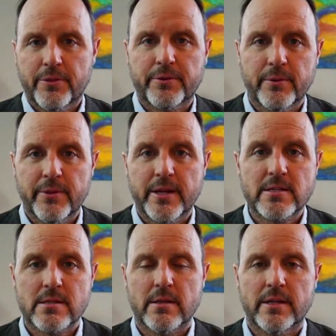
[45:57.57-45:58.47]
through
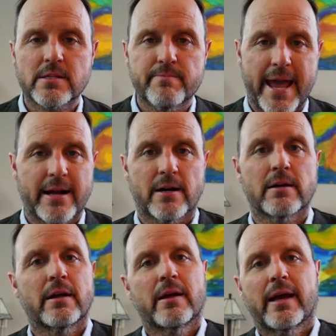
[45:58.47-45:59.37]
this
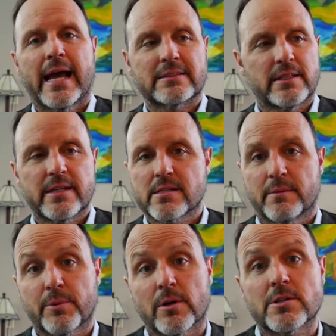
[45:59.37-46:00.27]
manner as it is
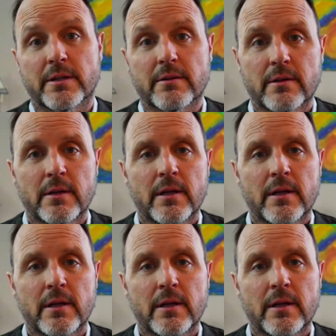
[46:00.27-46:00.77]
in person.